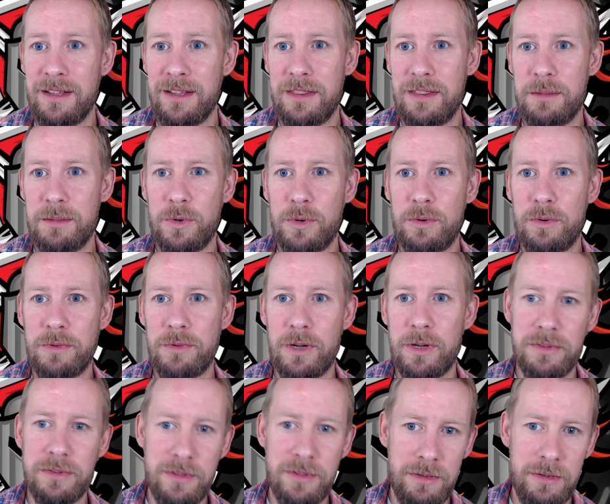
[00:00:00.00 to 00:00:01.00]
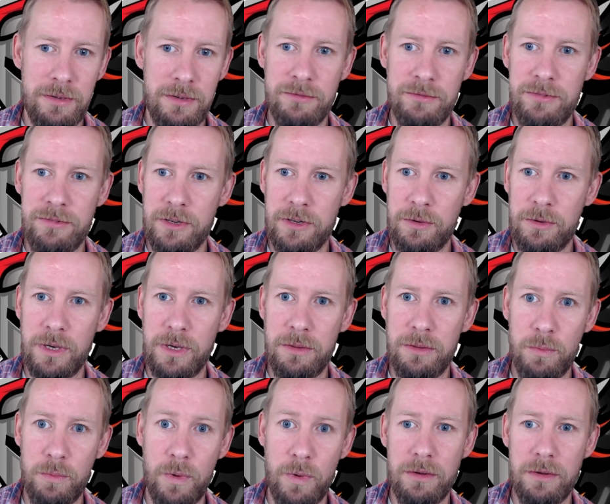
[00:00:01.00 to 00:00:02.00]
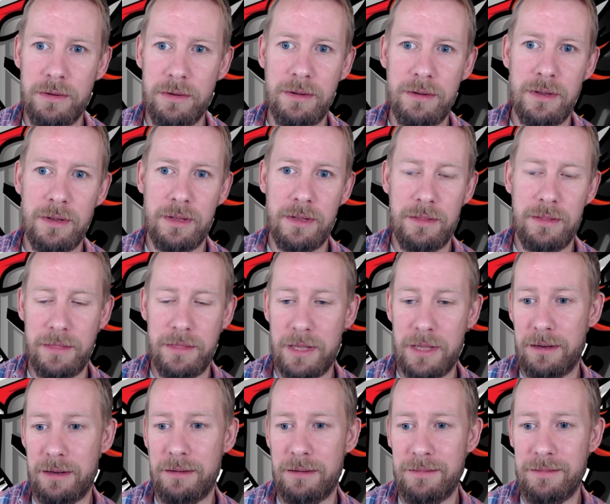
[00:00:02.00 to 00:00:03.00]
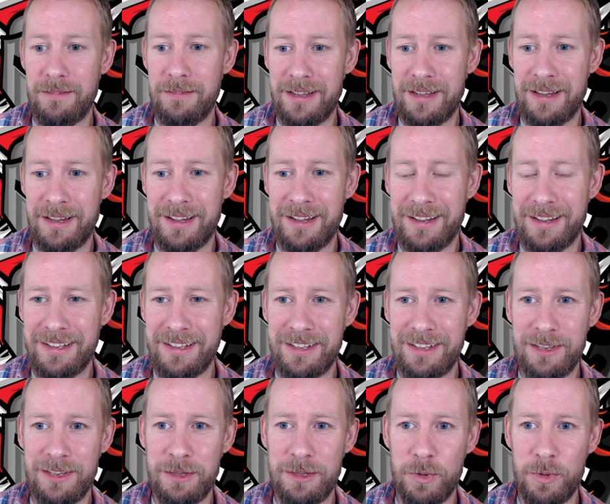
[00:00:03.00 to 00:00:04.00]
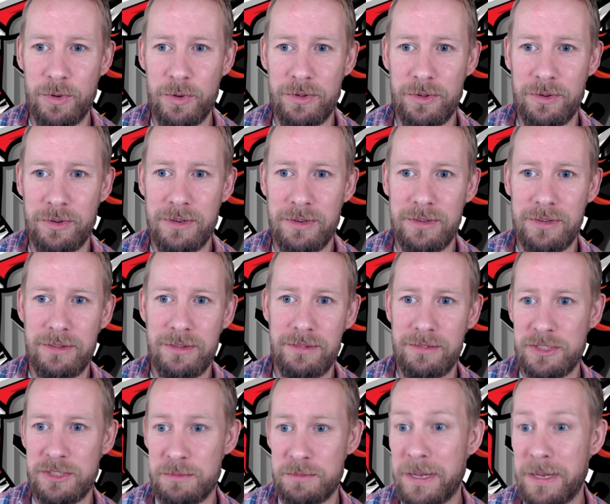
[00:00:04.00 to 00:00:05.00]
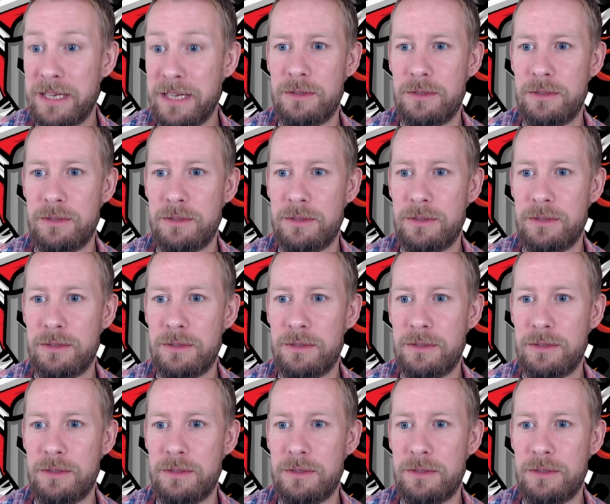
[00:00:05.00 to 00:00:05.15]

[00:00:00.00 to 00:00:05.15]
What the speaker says: The more roles that you can fill with one, then the more space you